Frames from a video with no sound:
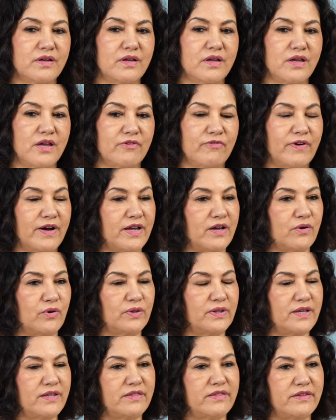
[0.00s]
if I
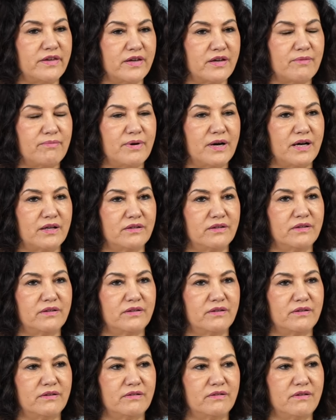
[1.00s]
only think about
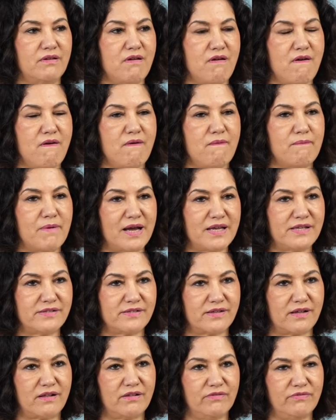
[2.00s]

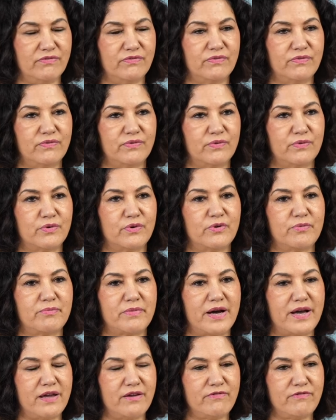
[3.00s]
myself or
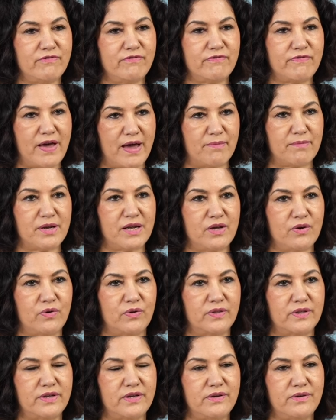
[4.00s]
my family
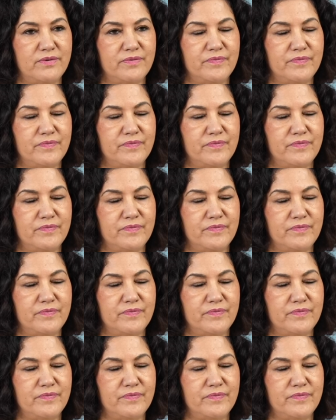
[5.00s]
only,